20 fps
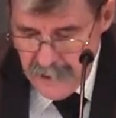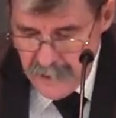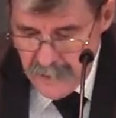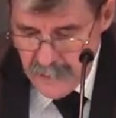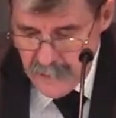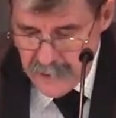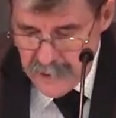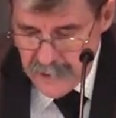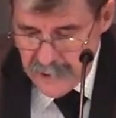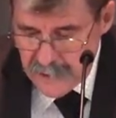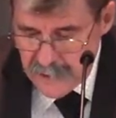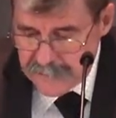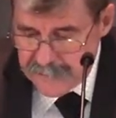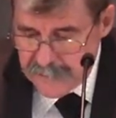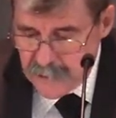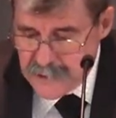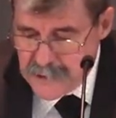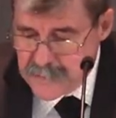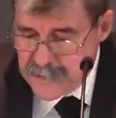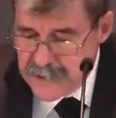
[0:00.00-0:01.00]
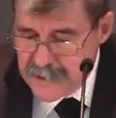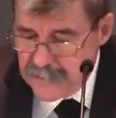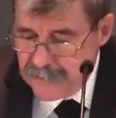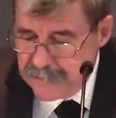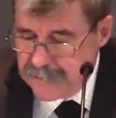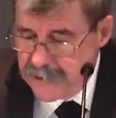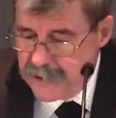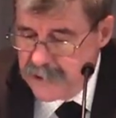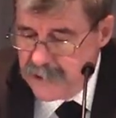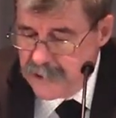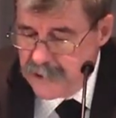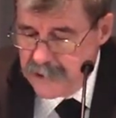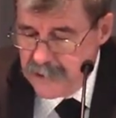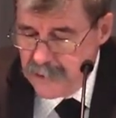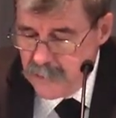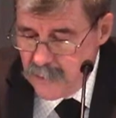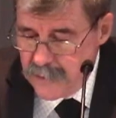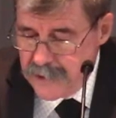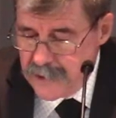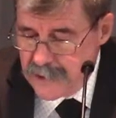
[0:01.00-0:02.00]
We can influence people for
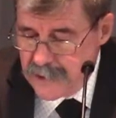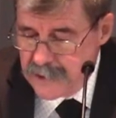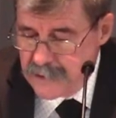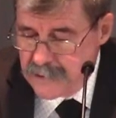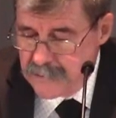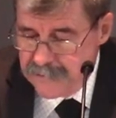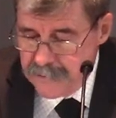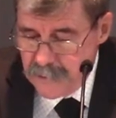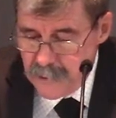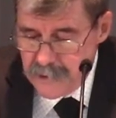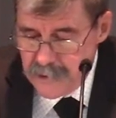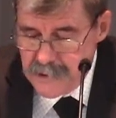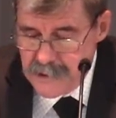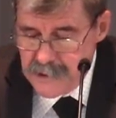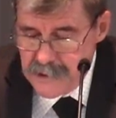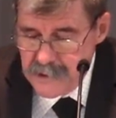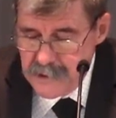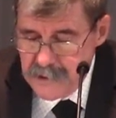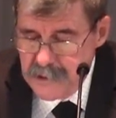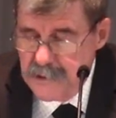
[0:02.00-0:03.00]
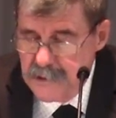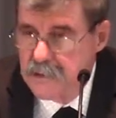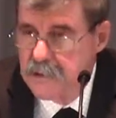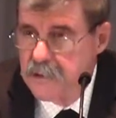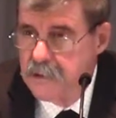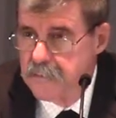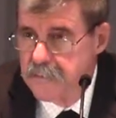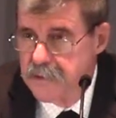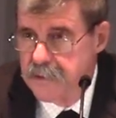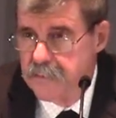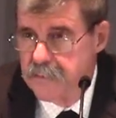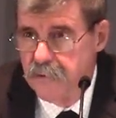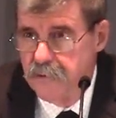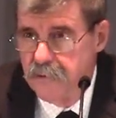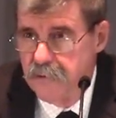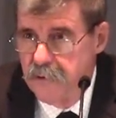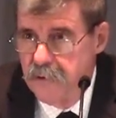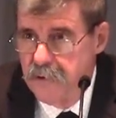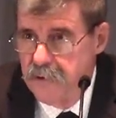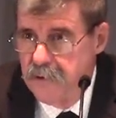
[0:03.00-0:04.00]
good, we can influence people
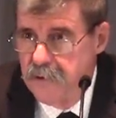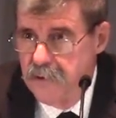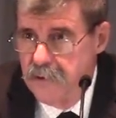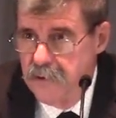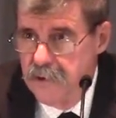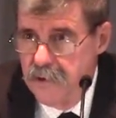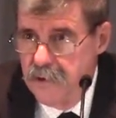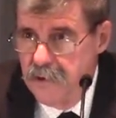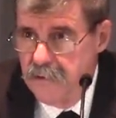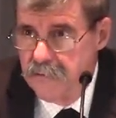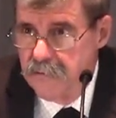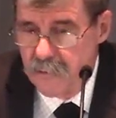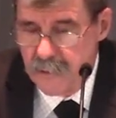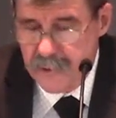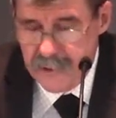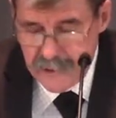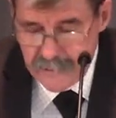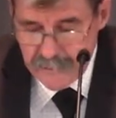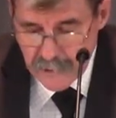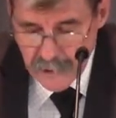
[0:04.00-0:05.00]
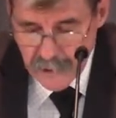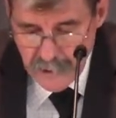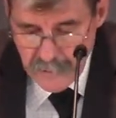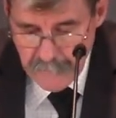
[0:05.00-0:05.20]
for evil.